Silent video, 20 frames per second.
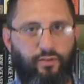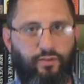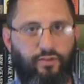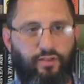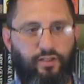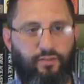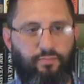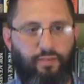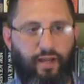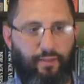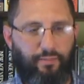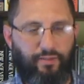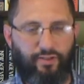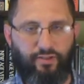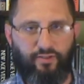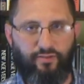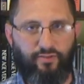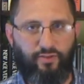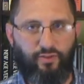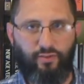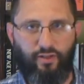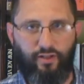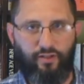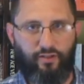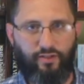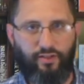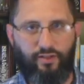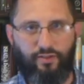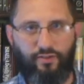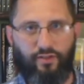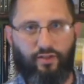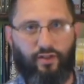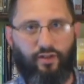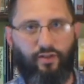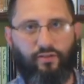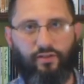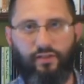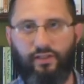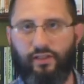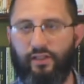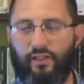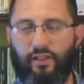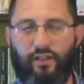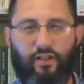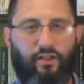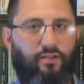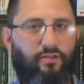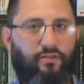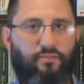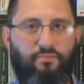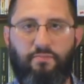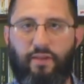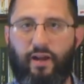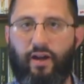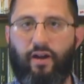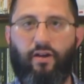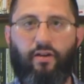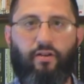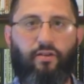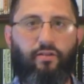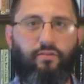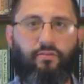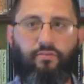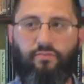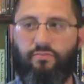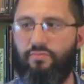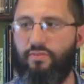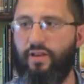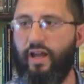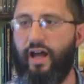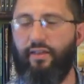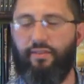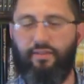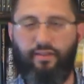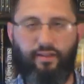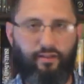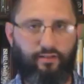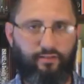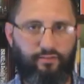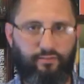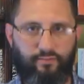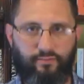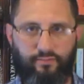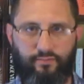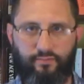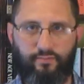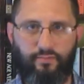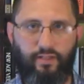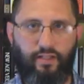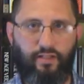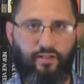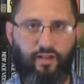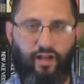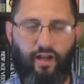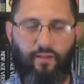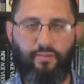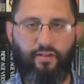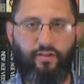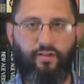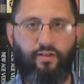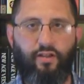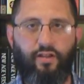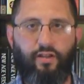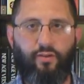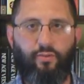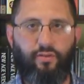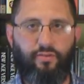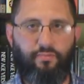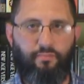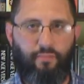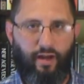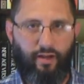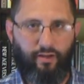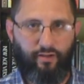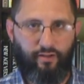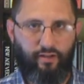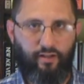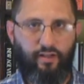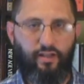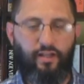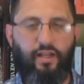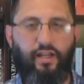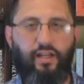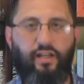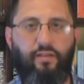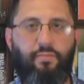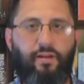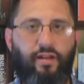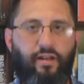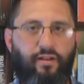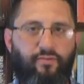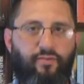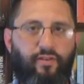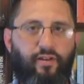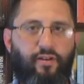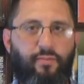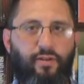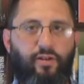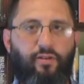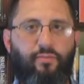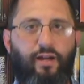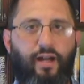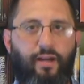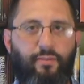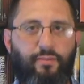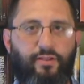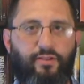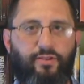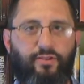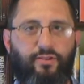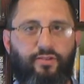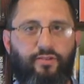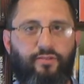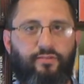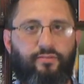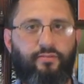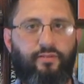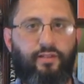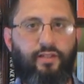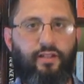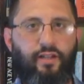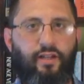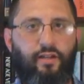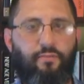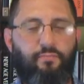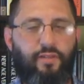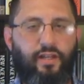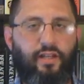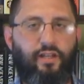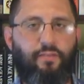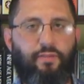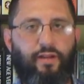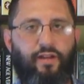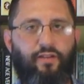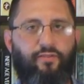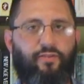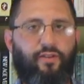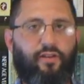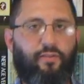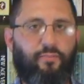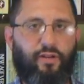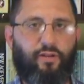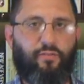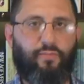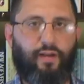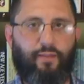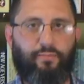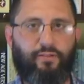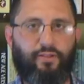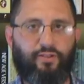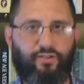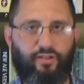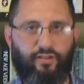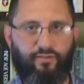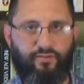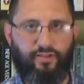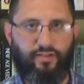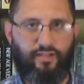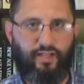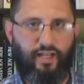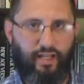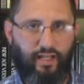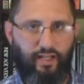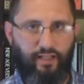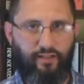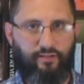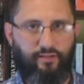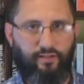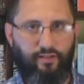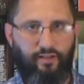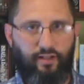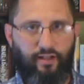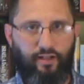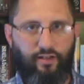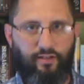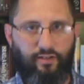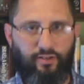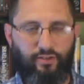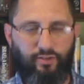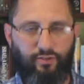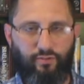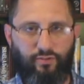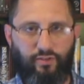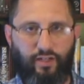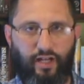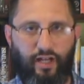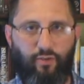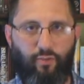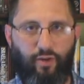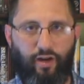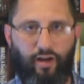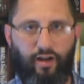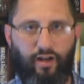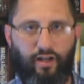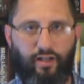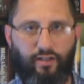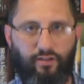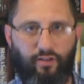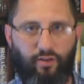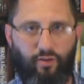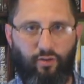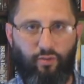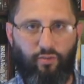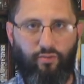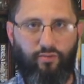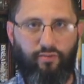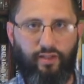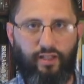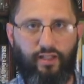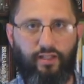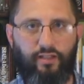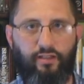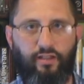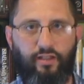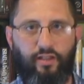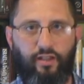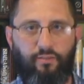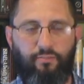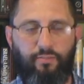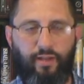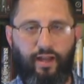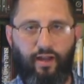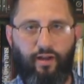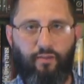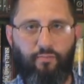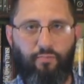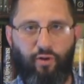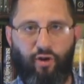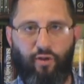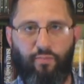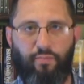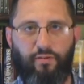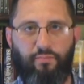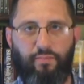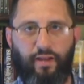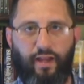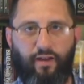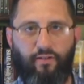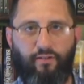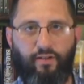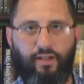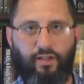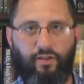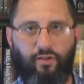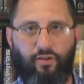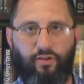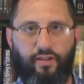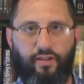You'll see the Baptists a few hundred years ago bear nothing in common with modern independent fundamental Baptists. Independent fundamental Baptists of today the suit and tie wearing, the whole thing, pulpit pounding and